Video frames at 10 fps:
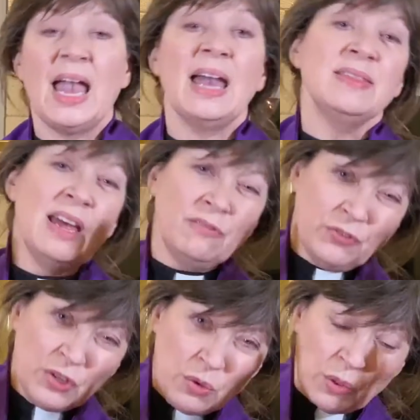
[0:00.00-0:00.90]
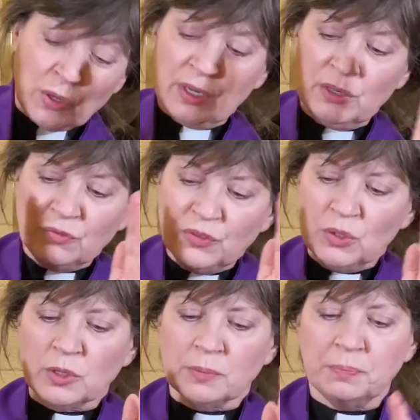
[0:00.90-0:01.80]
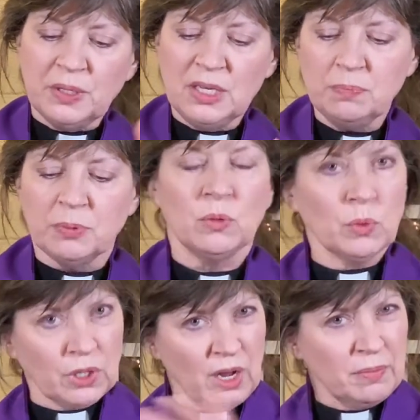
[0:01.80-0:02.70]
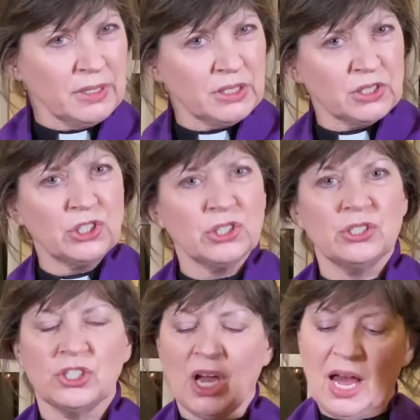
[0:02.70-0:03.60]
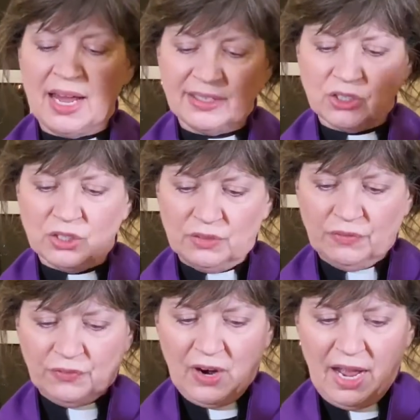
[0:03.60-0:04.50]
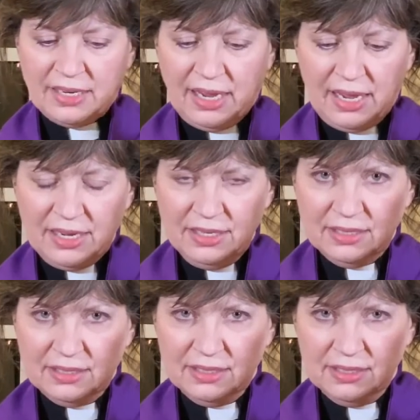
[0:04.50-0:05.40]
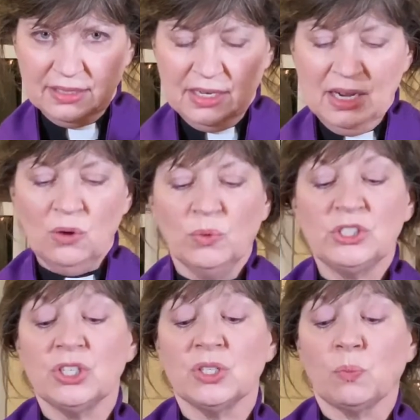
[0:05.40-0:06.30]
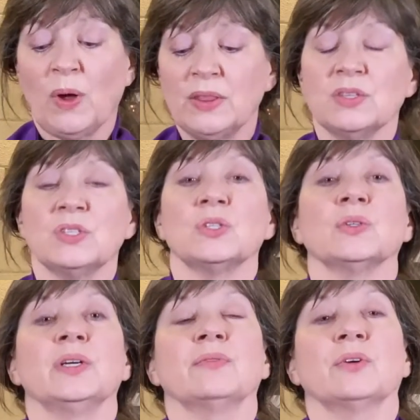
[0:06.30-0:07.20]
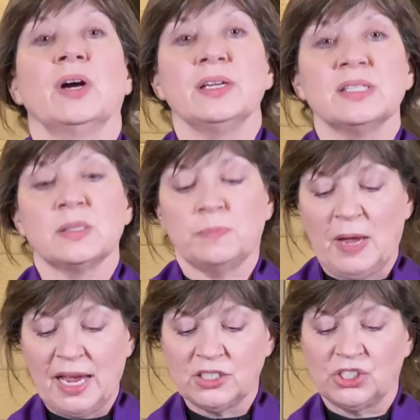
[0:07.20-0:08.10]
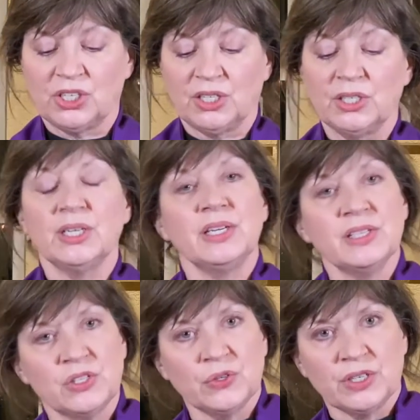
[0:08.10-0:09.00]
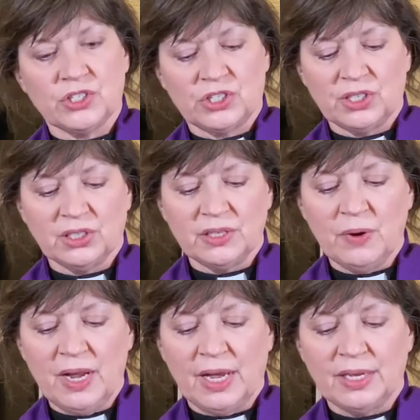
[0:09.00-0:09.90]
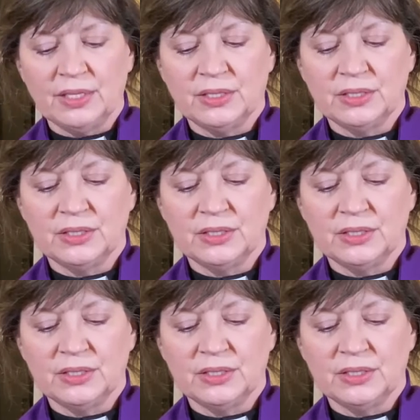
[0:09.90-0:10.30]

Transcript: And that fewer and fewer people were coming to church on Good Friday, which is when the story of Christ's passion is traditionally read.